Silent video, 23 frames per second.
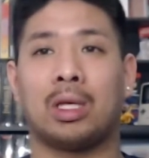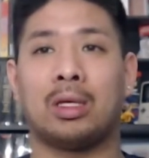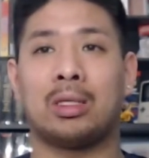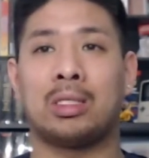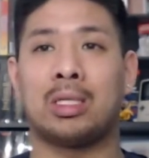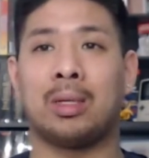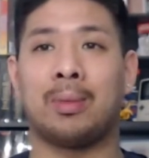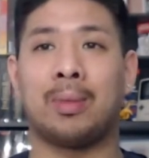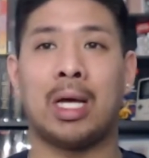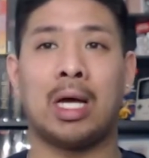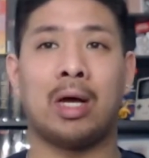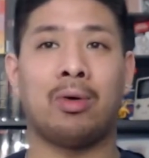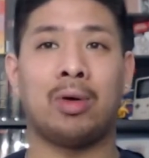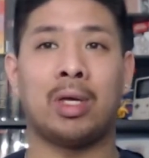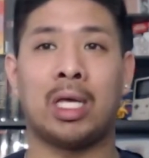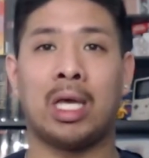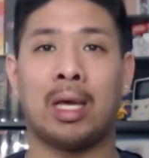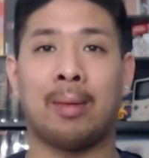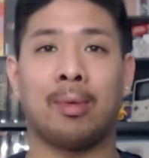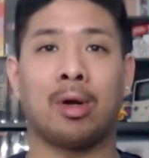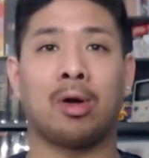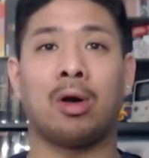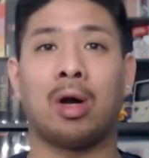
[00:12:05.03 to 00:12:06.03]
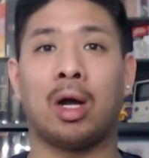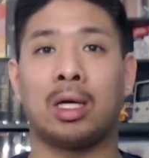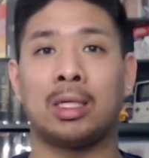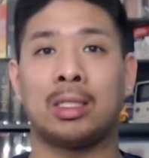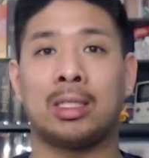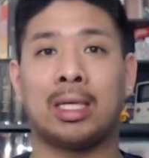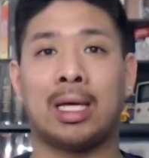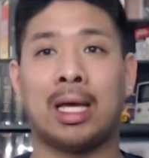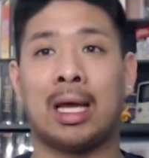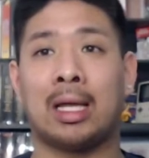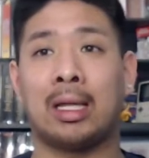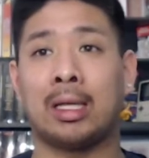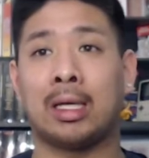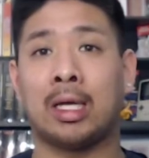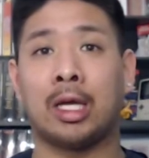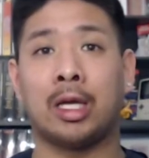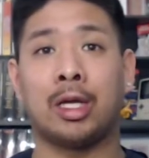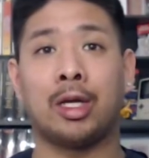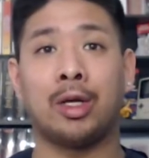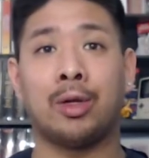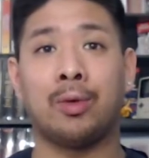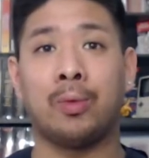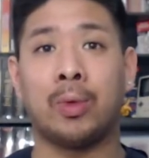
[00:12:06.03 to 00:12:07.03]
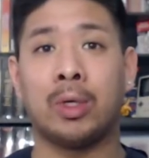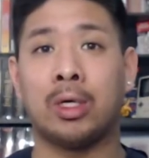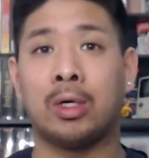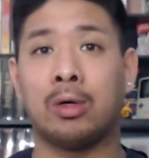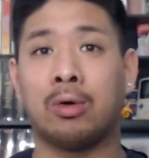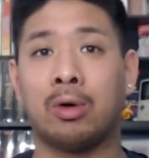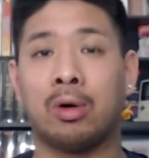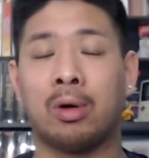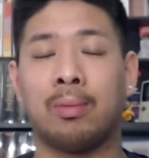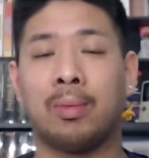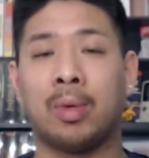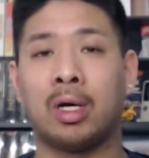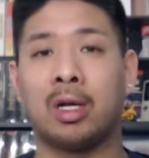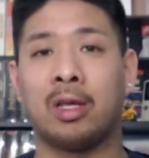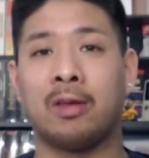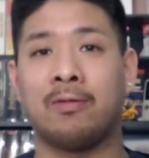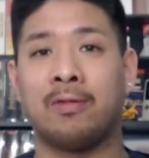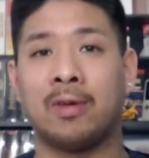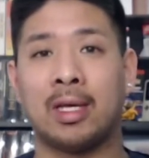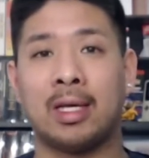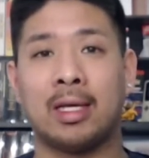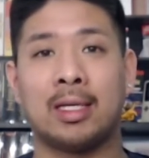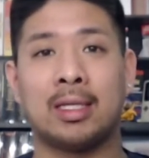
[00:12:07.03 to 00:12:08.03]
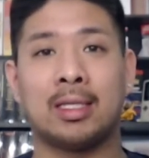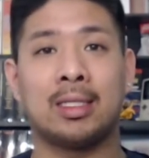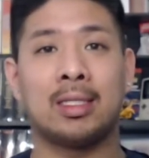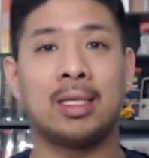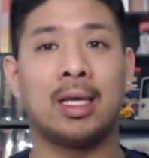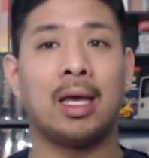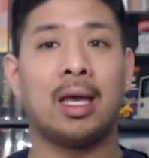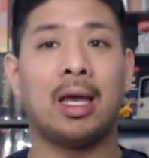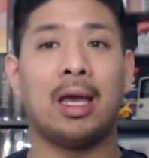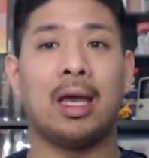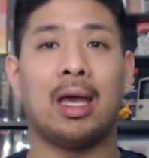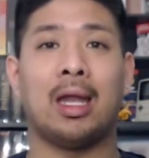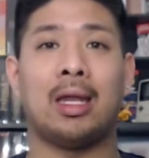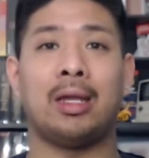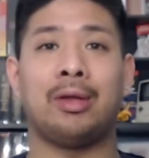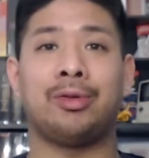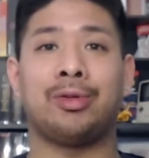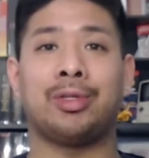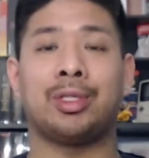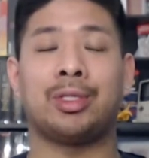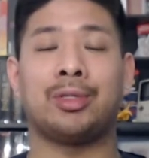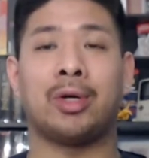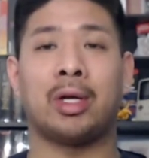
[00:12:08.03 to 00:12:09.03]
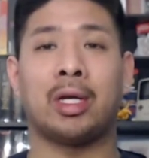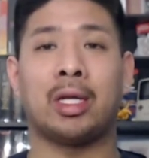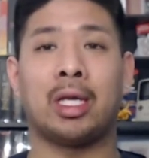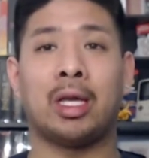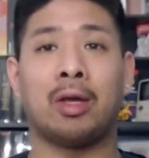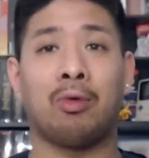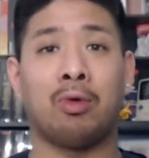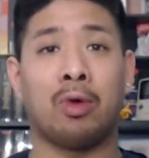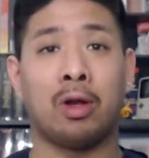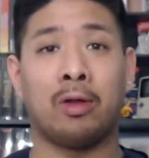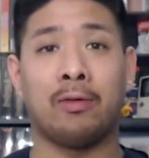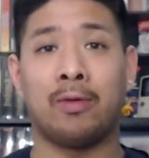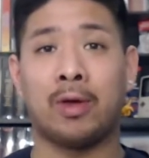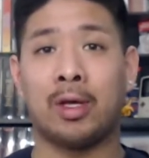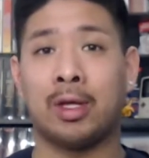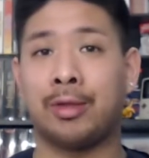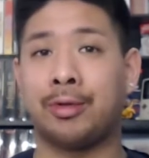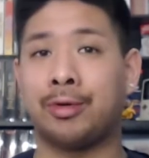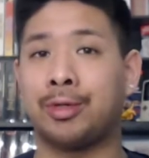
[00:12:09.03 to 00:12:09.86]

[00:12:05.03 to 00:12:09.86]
Somehow he came across it at like a Goodwill or a buddy of his, and he was just trying to get rid of it.